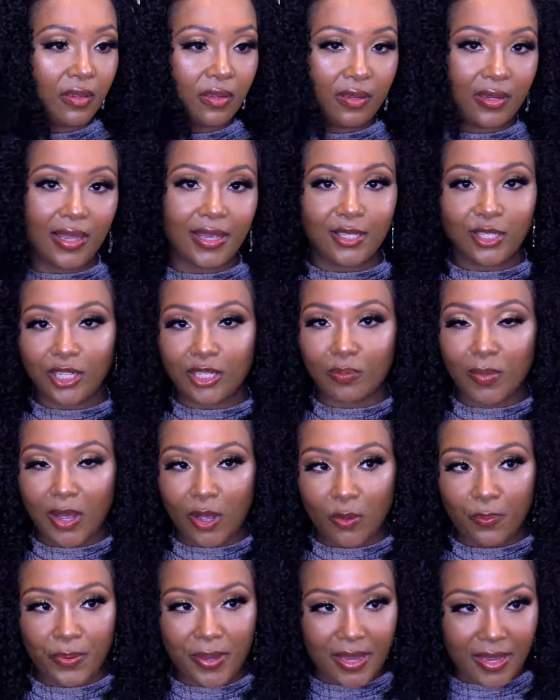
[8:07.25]
That's just
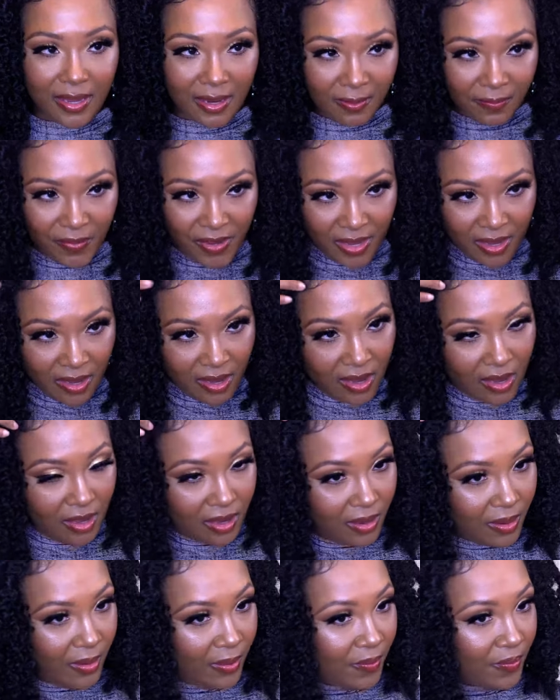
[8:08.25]
my opinion.
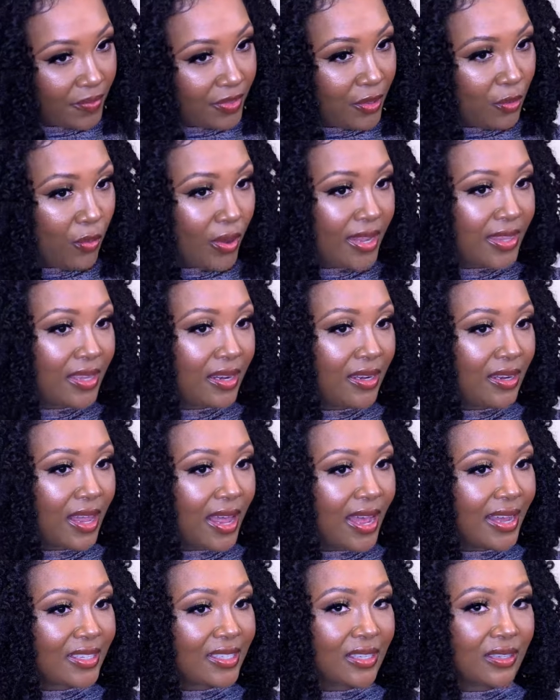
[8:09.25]
The way the
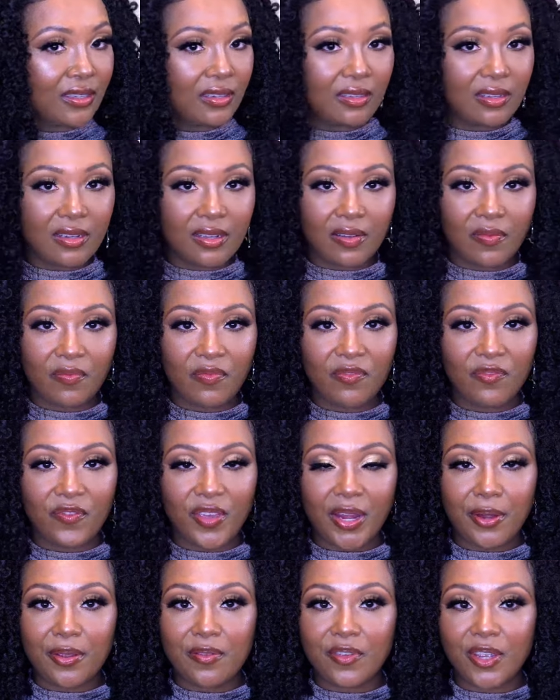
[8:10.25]
locks look,
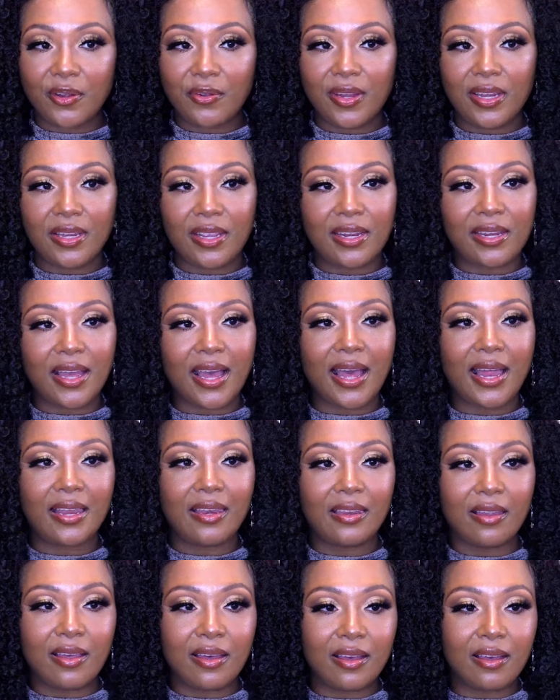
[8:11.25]
very neat. I
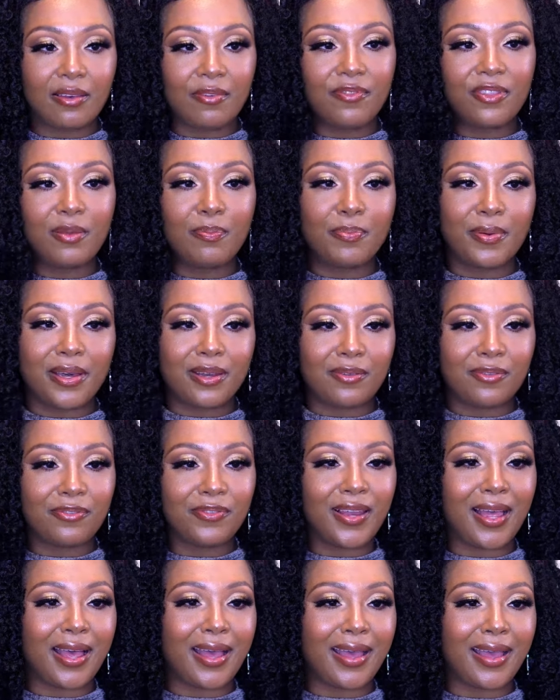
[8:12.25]
love the
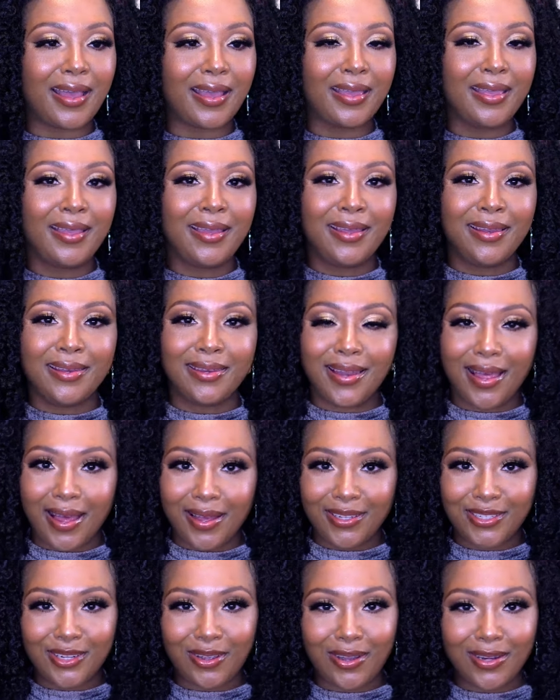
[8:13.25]
butterfly
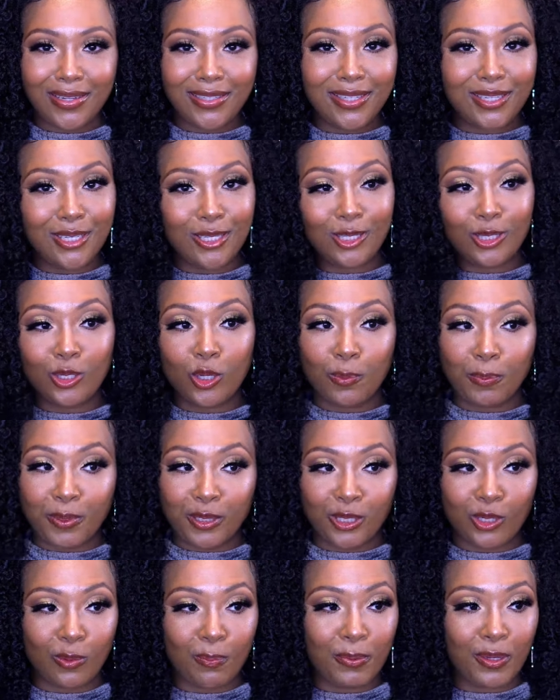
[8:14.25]
locks, y'all. This is super
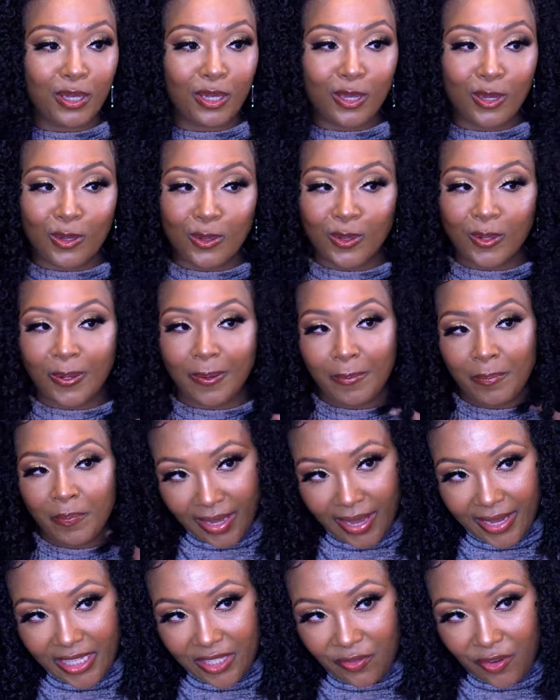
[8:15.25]
cute.
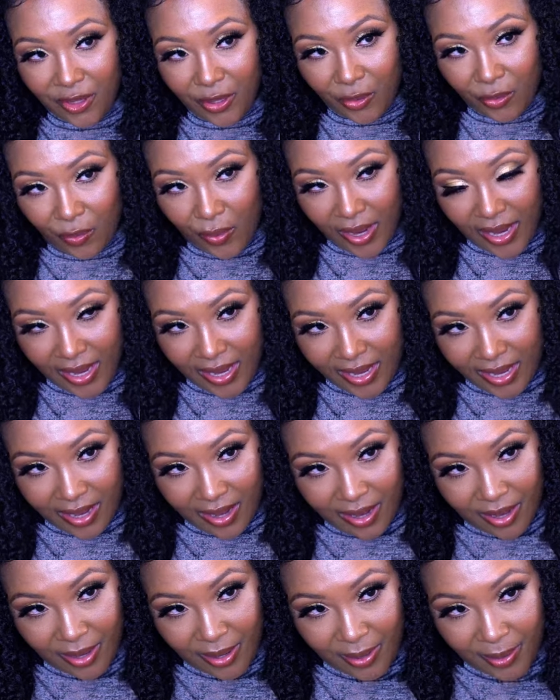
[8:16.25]
As for the way
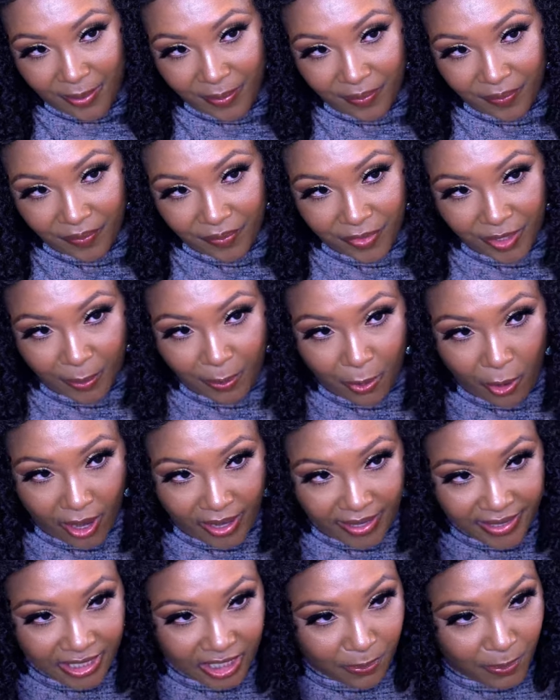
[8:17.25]
the
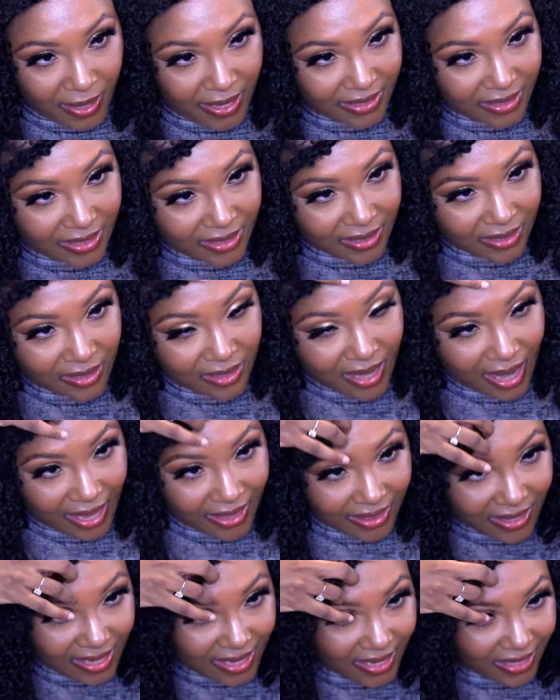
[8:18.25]
parted spaces look,
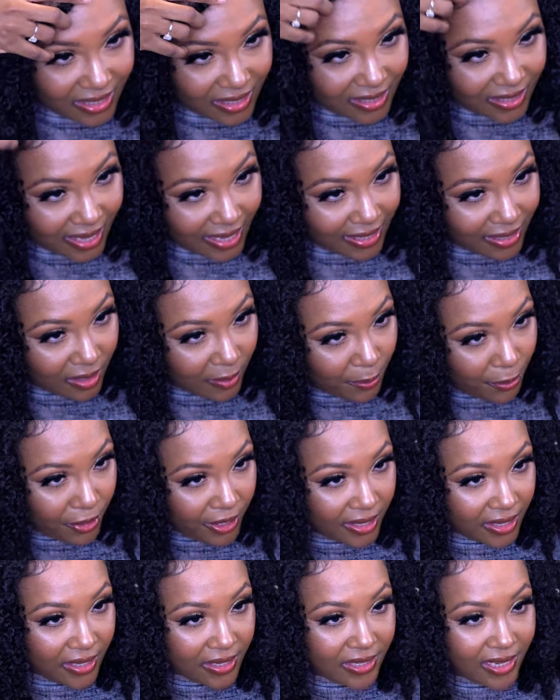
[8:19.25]
I think they did a
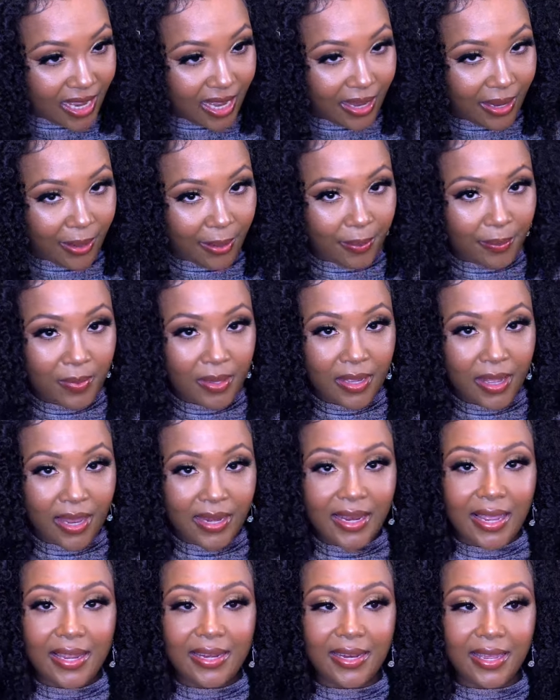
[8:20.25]
pretty good job. I
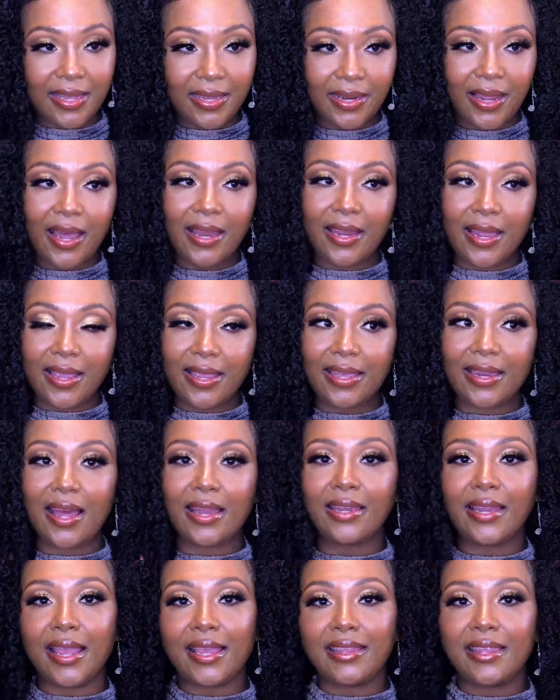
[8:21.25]
like that. I like it. I
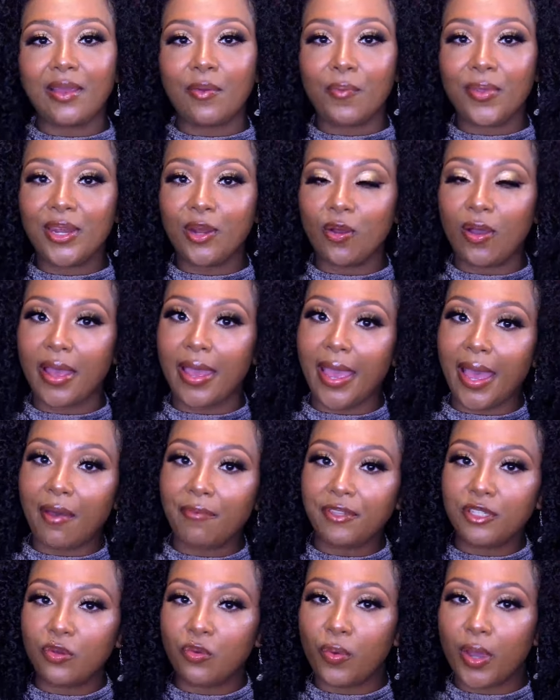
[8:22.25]
like that we don't
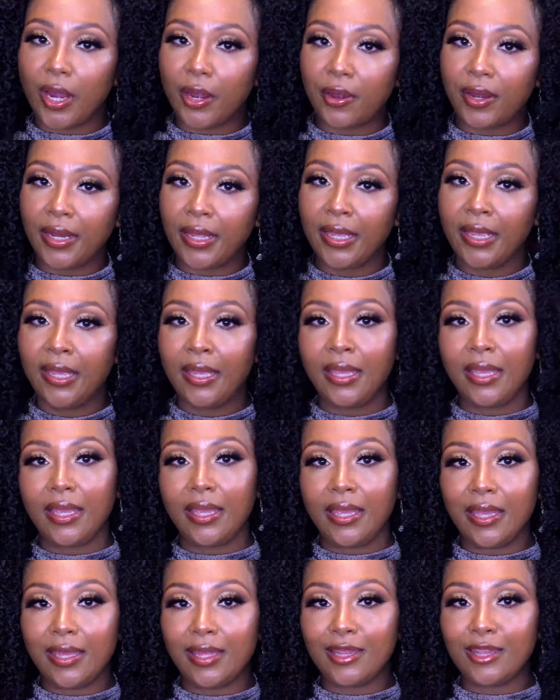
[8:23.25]
have to wear it
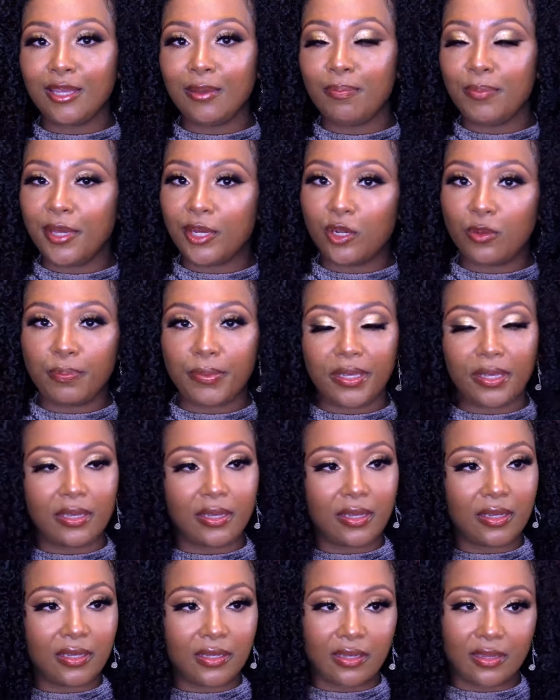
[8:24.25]
in the middle,
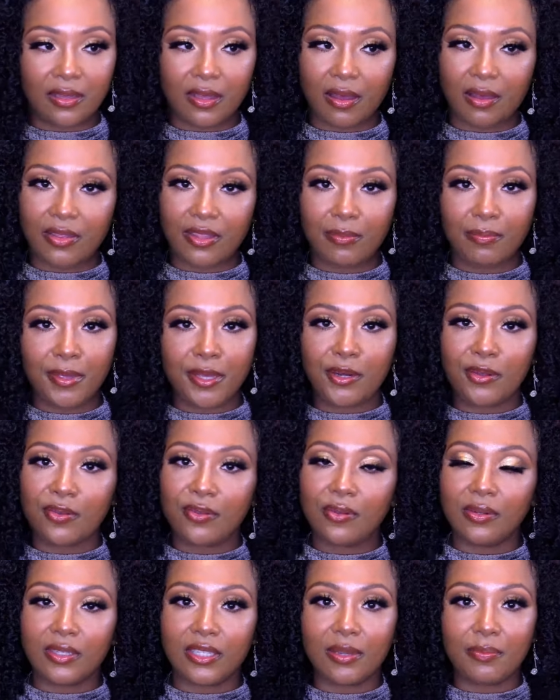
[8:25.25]
because y'all, the
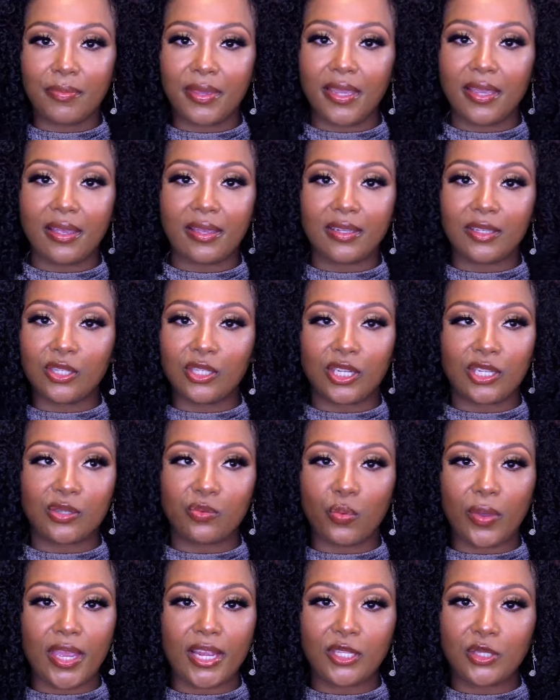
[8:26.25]
middle to me is
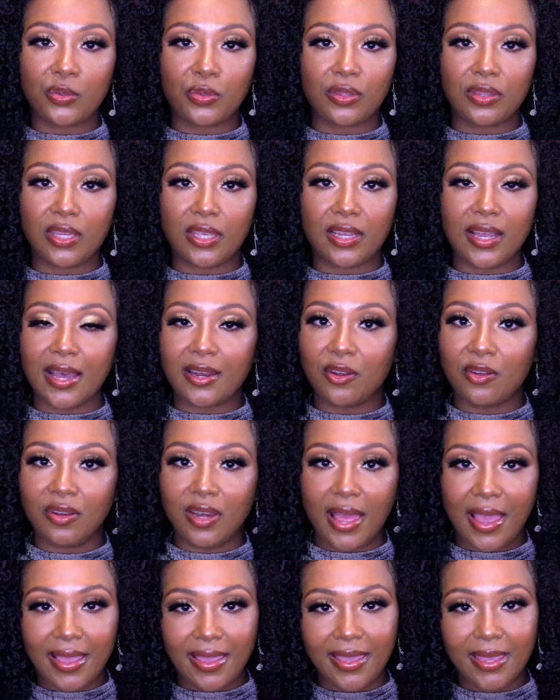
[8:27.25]
just way too thick. I don't
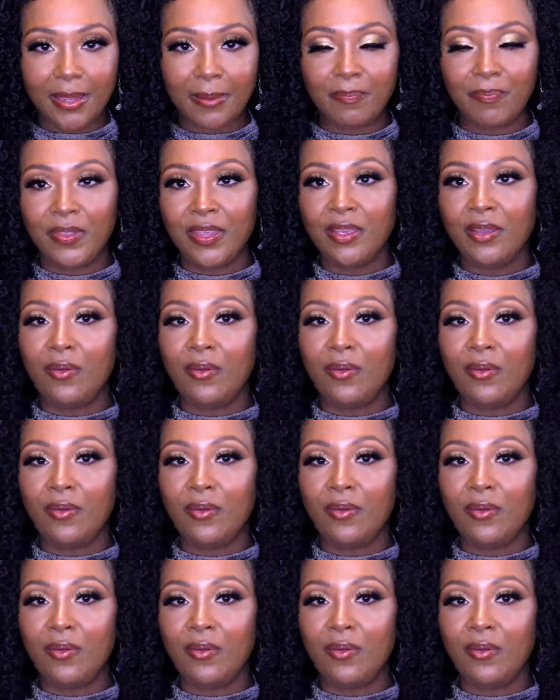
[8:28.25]
like it.